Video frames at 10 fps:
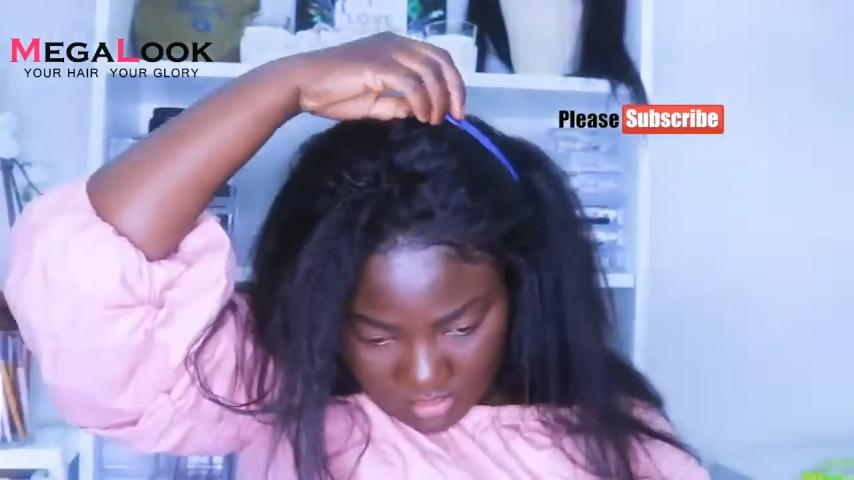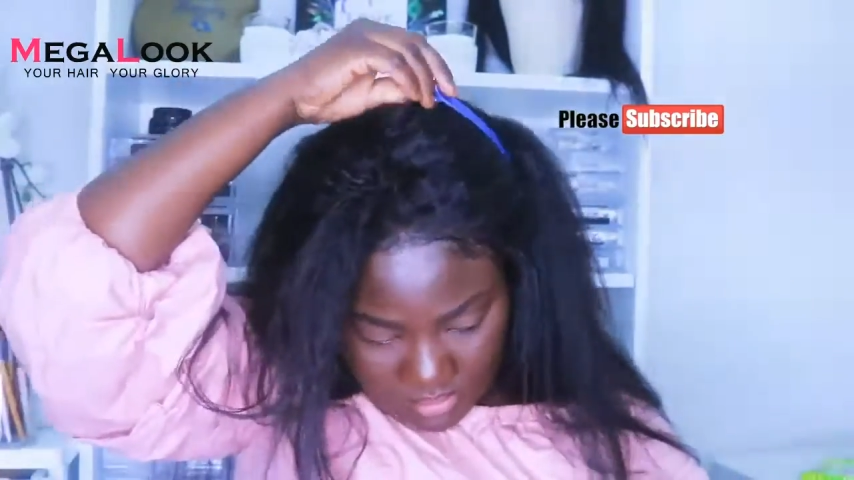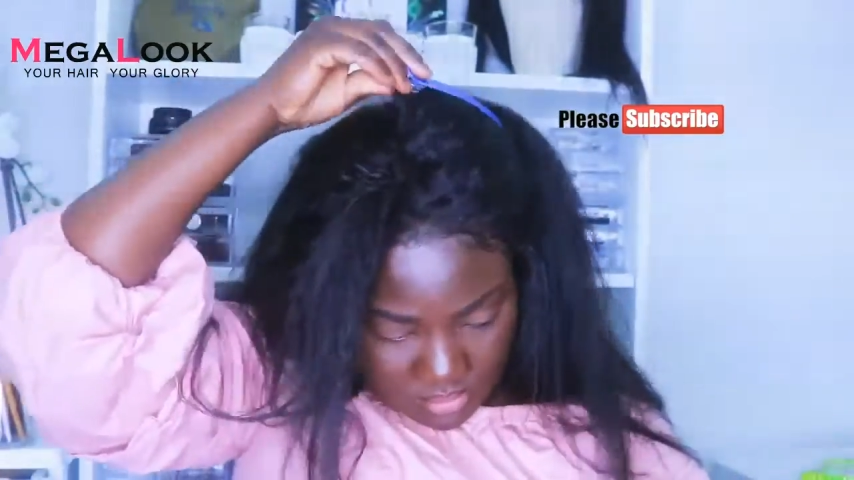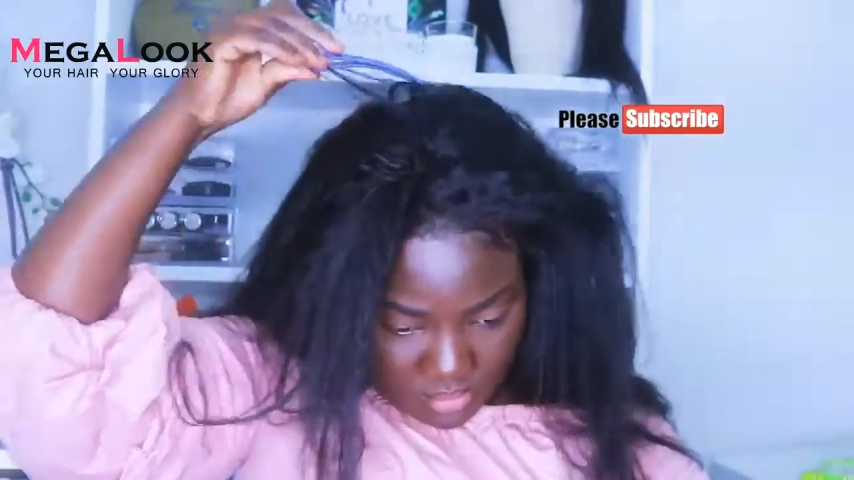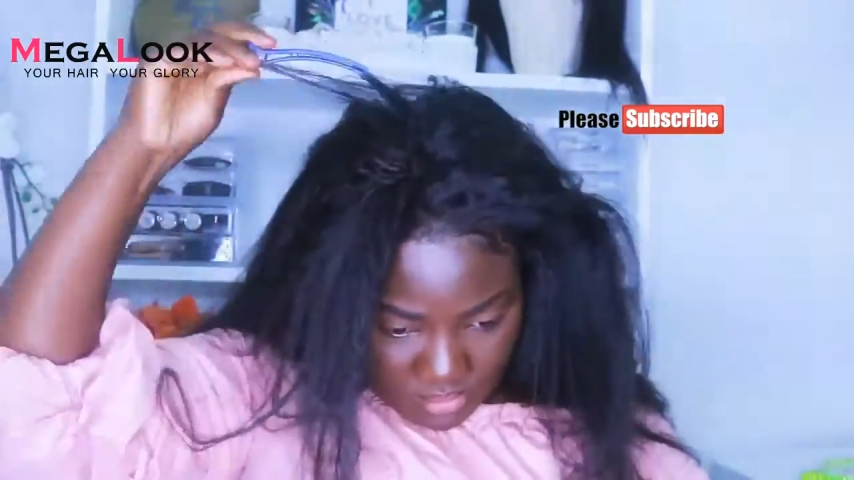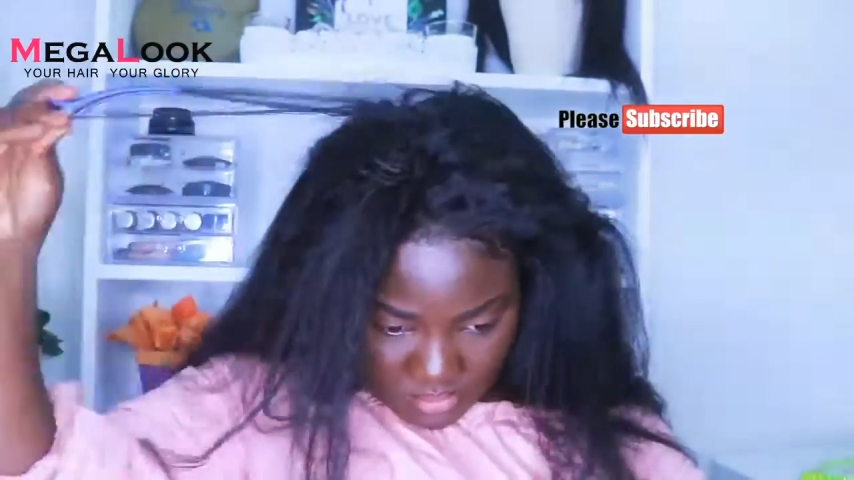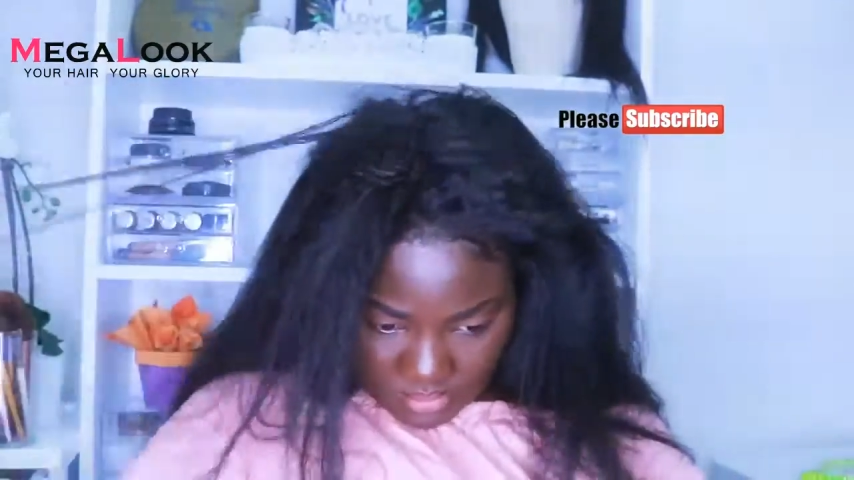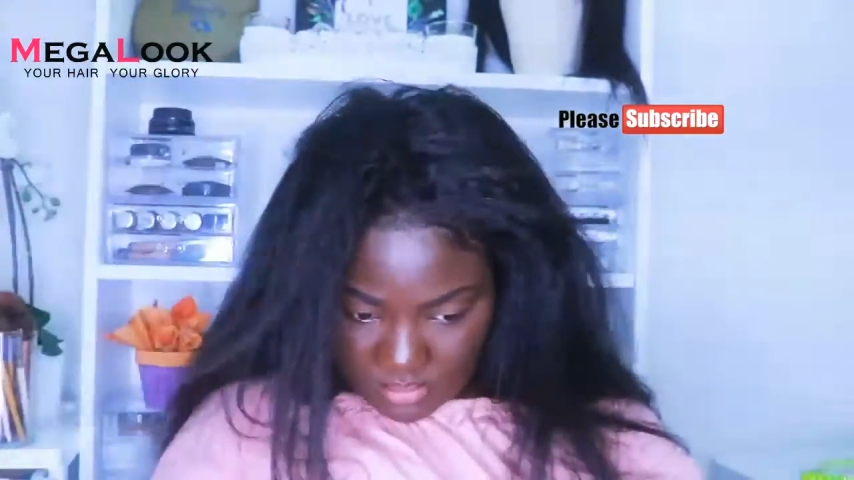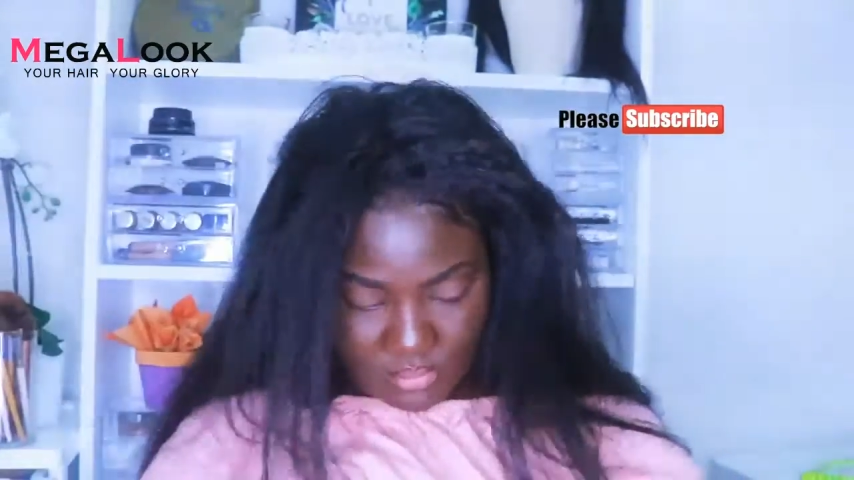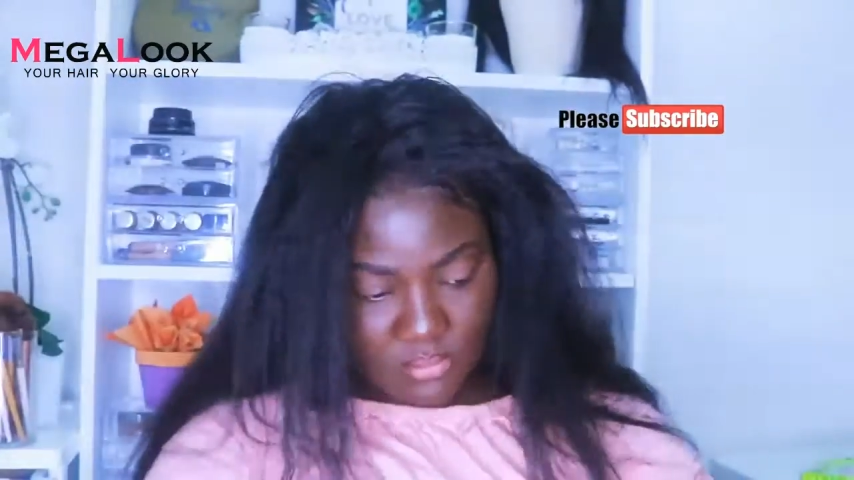is
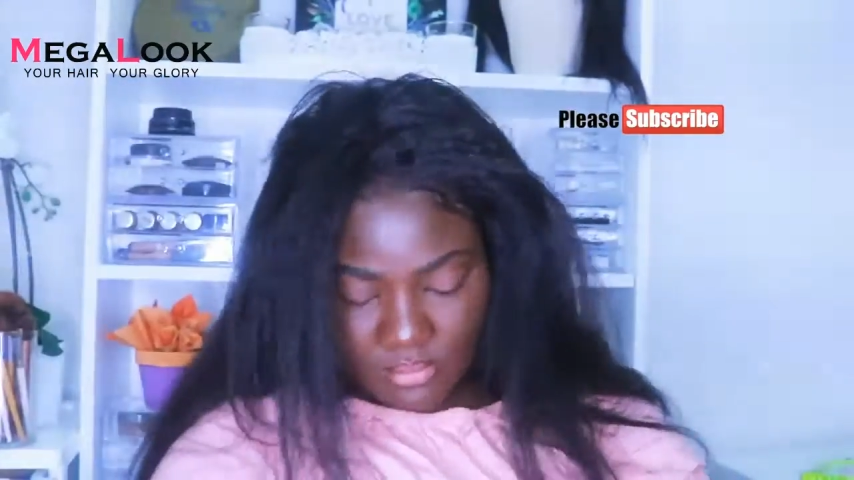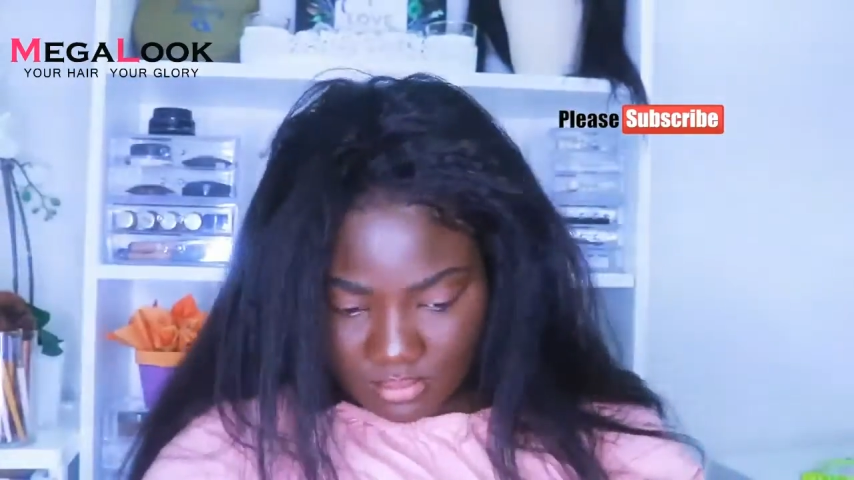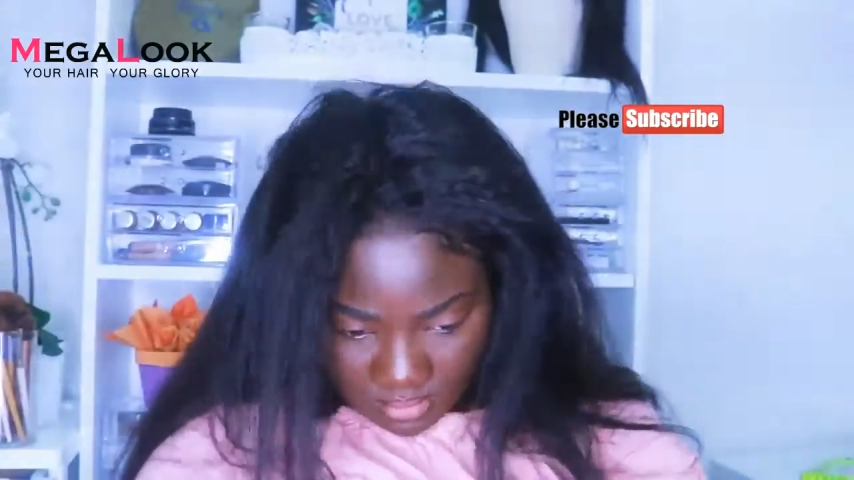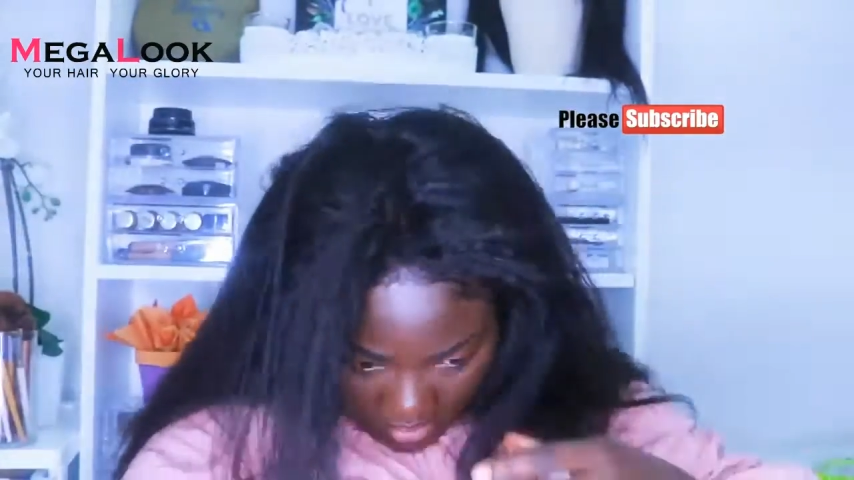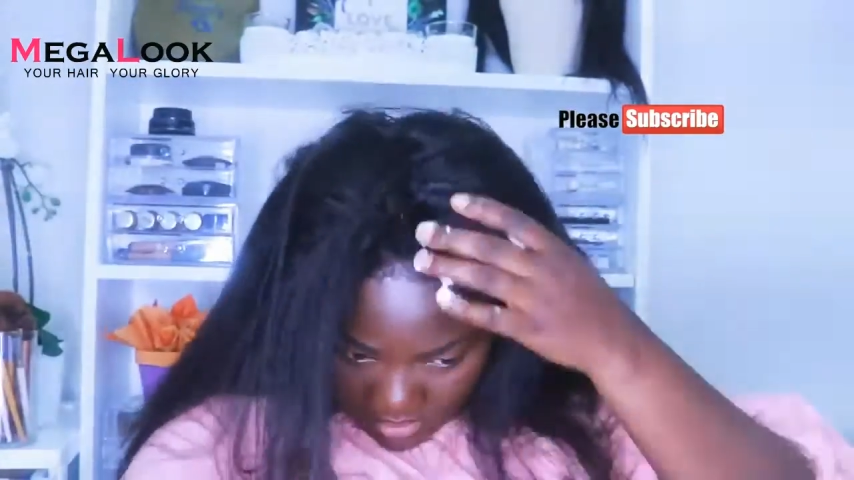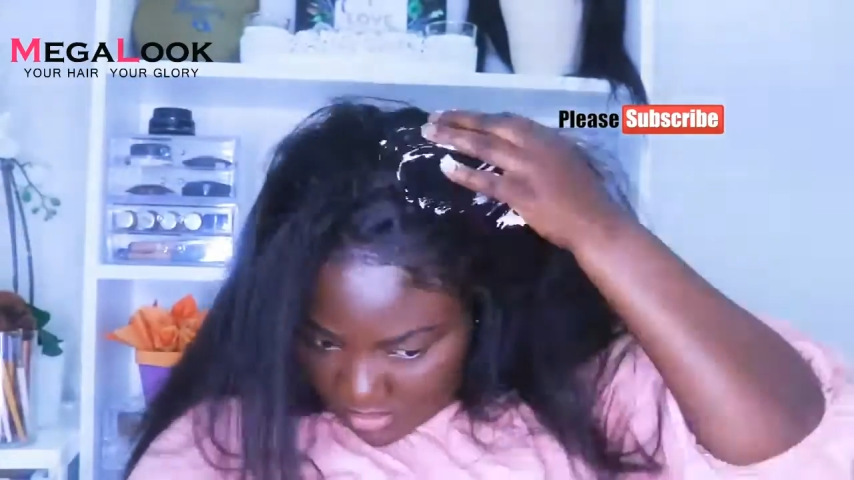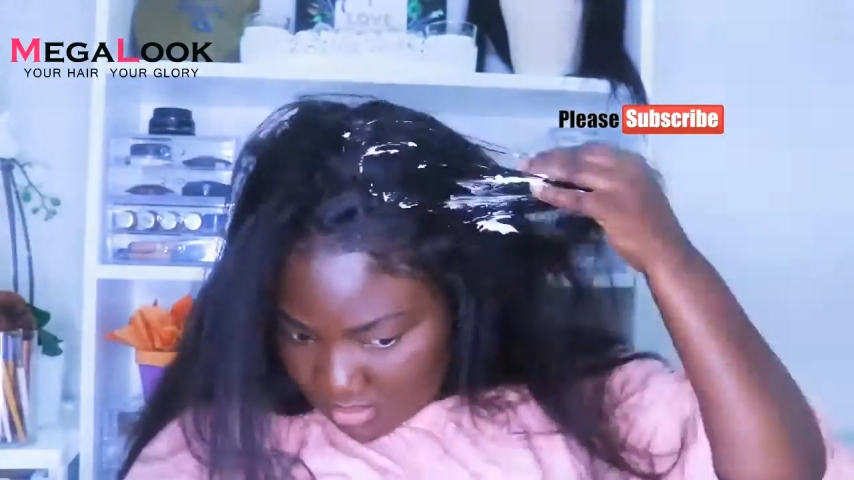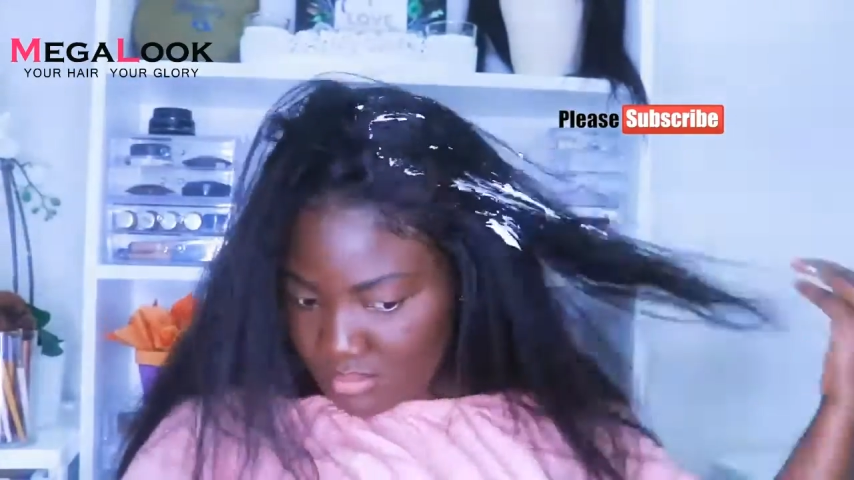13 by 6